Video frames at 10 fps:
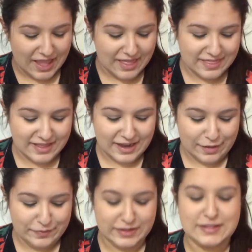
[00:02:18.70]
and then
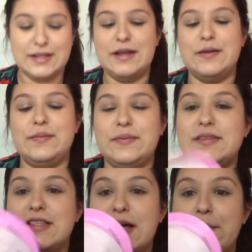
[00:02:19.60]
I picked up
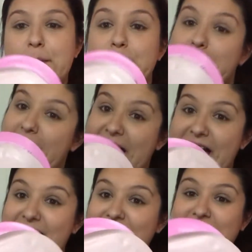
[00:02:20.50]
some
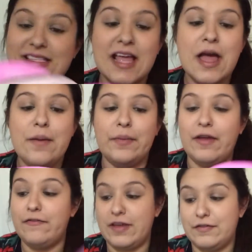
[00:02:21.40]
masks
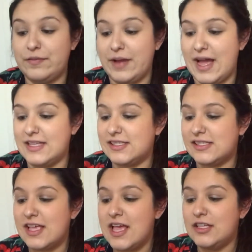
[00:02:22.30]
my favorite
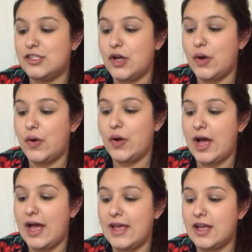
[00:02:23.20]
masks so
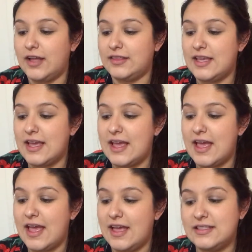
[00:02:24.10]
I got the
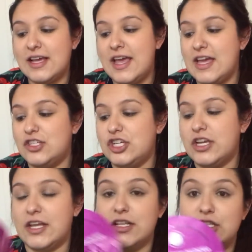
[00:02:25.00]

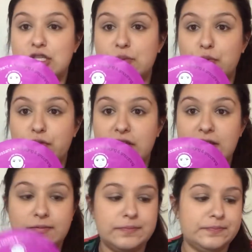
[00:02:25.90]
anti-aging and
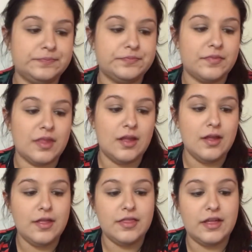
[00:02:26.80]
smoothing
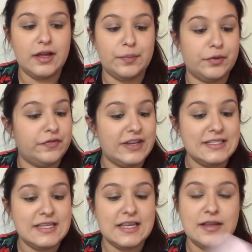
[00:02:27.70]
the
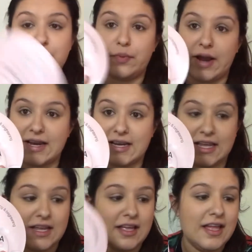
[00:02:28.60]
perfecting and
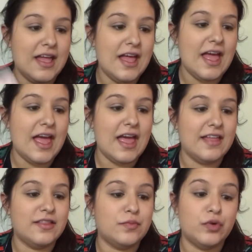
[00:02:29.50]
brightening,
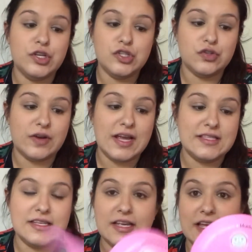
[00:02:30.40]
and the
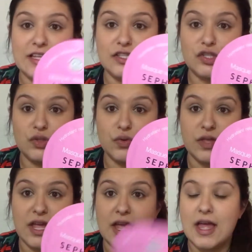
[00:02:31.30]
moisturizing and
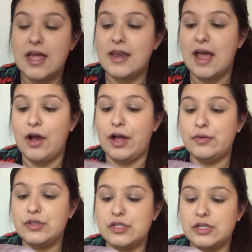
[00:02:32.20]
soothing. Now I
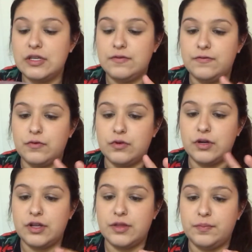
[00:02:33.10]
was looking
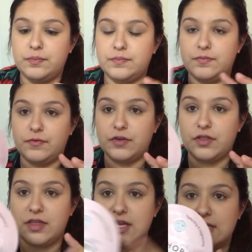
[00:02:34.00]
for the for
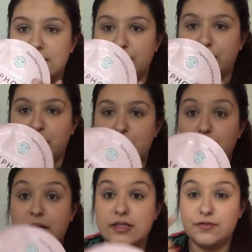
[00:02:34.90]
these, the pearl
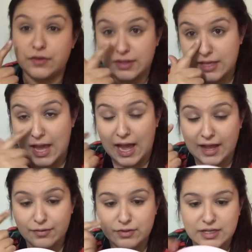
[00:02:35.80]
ones for the
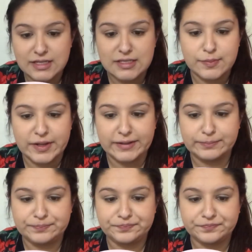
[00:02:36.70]
eye ones,
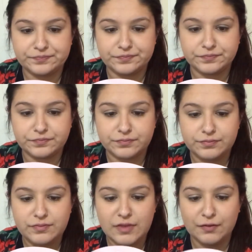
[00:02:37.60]
but
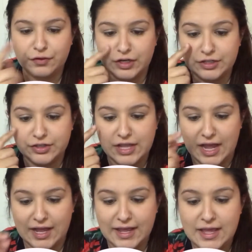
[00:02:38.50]
for under the
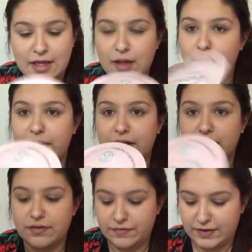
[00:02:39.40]
eye, but I
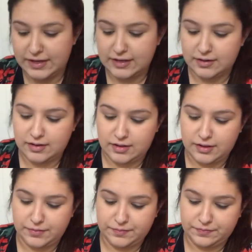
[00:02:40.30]
couldn't find
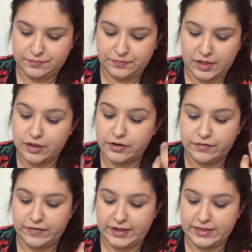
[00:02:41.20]
um, I couldn't
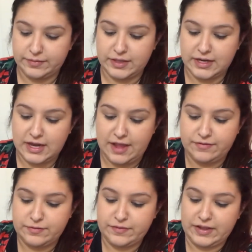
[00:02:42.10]
find them. They didn't have
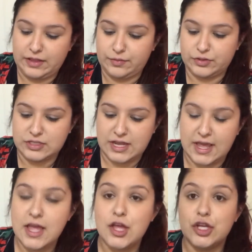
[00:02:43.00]
them available today.
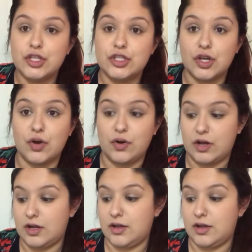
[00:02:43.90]
So